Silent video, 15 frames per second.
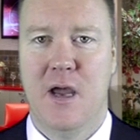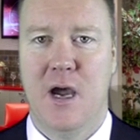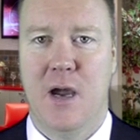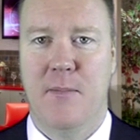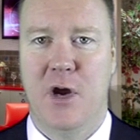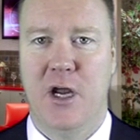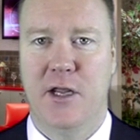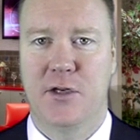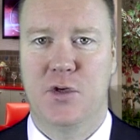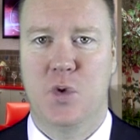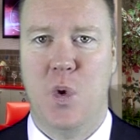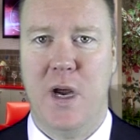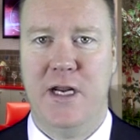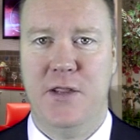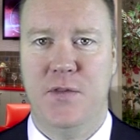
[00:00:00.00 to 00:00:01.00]
I'm on a
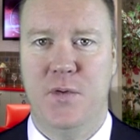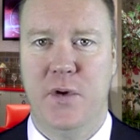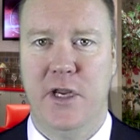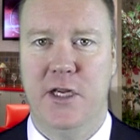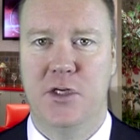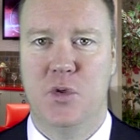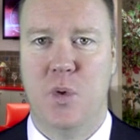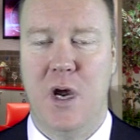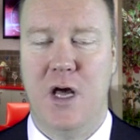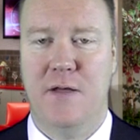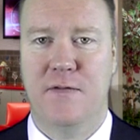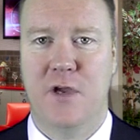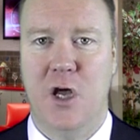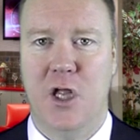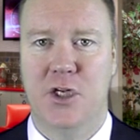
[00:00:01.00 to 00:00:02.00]

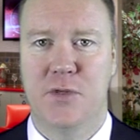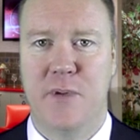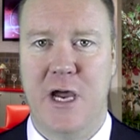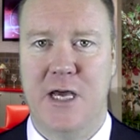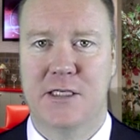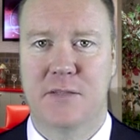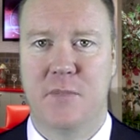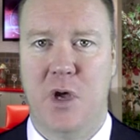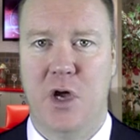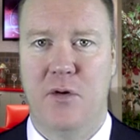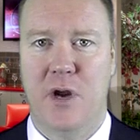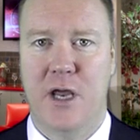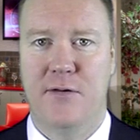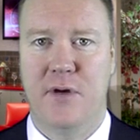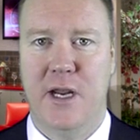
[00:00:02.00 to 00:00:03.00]
23-12 college basketball
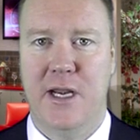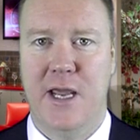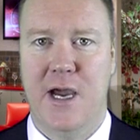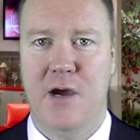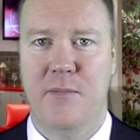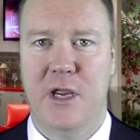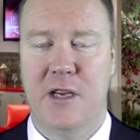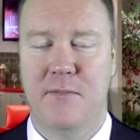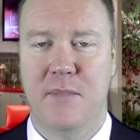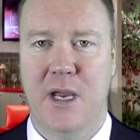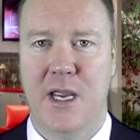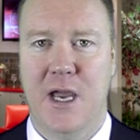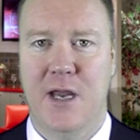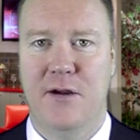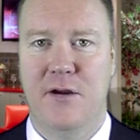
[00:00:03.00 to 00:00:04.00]
run right now, making
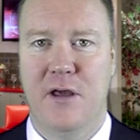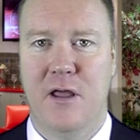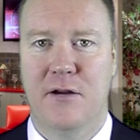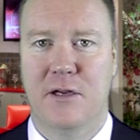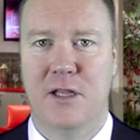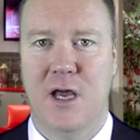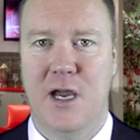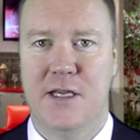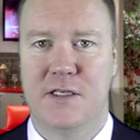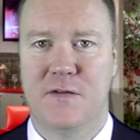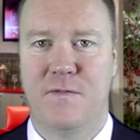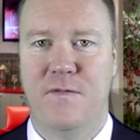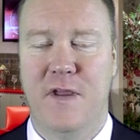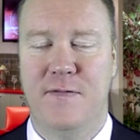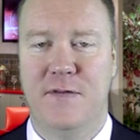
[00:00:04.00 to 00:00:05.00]
my $100 clients
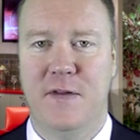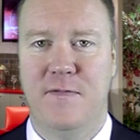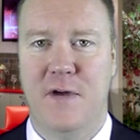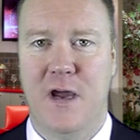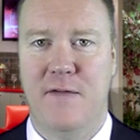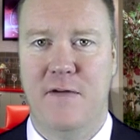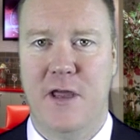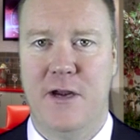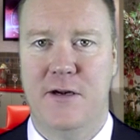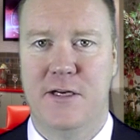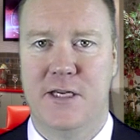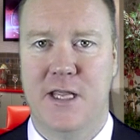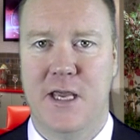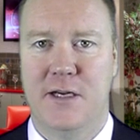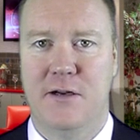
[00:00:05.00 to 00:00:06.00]

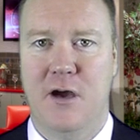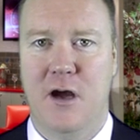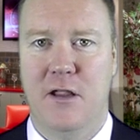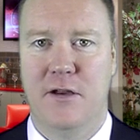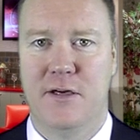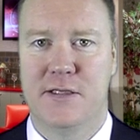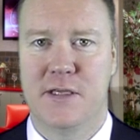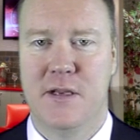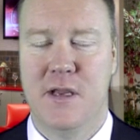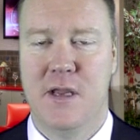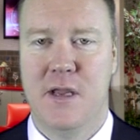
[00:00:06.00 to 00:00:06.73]
$5,510.